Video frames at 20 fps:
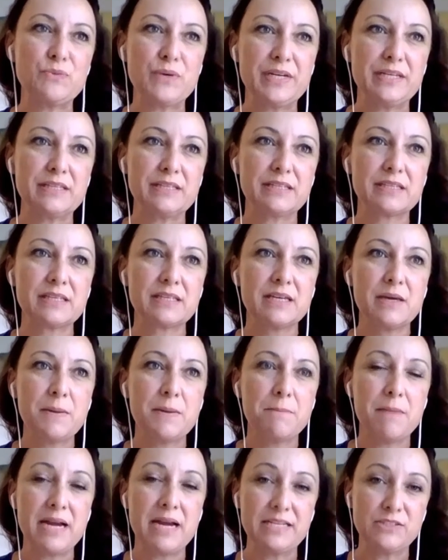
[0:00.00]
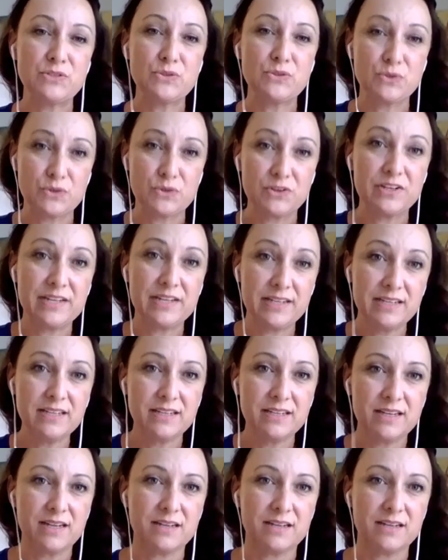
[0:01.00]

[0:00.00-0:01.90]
with my story.